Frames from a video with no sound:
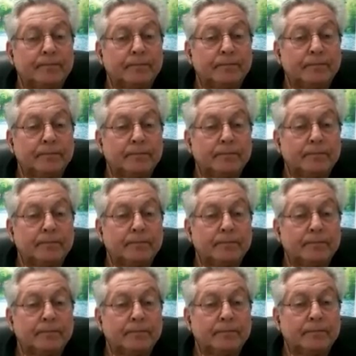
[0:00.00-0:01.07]

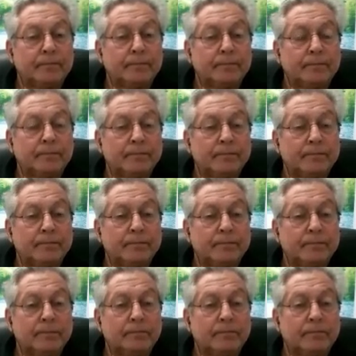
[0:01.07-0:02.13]

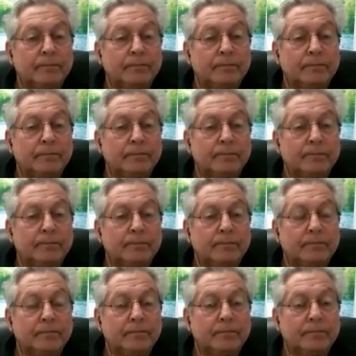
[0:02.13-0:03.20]

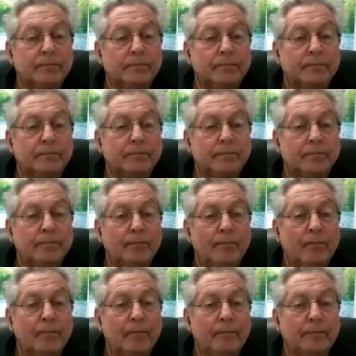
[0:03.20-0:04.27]

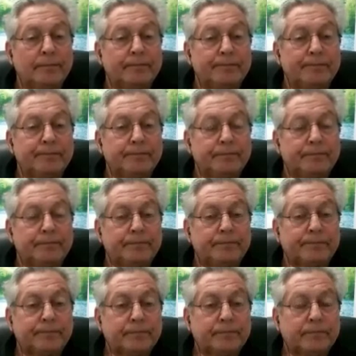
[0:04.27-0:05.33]

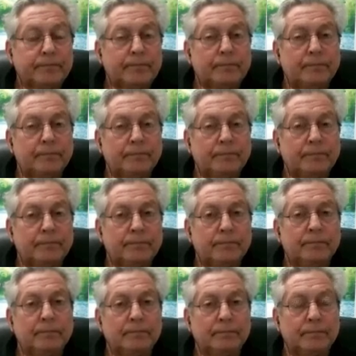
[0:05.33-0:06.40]

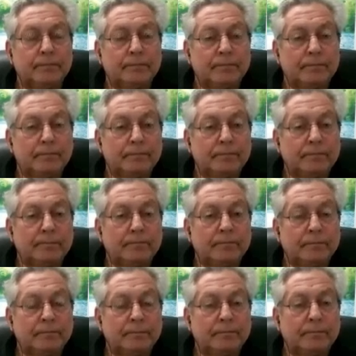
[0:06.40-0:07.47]

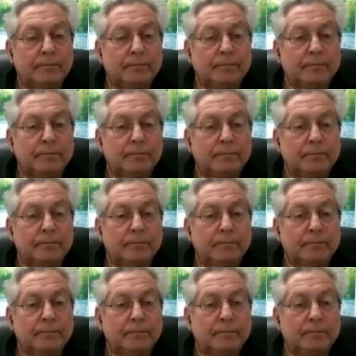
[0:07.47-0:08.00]
The person shown says nothing.